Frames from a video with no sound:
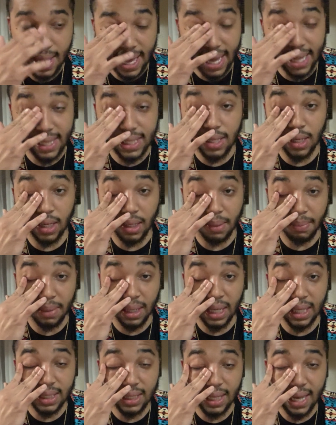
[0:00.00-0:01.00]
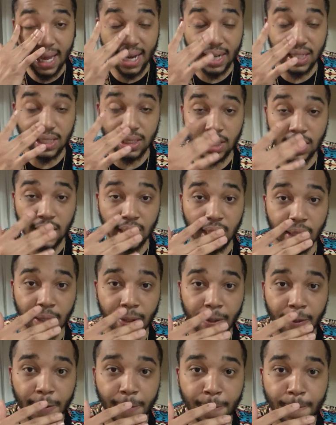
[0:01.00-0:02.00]
it took me to actually
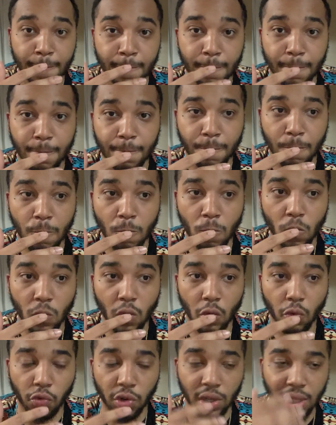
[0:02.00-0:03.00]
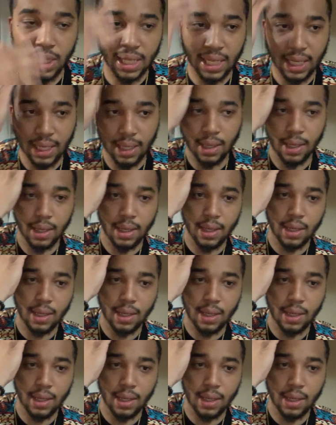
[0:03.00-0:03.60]
really,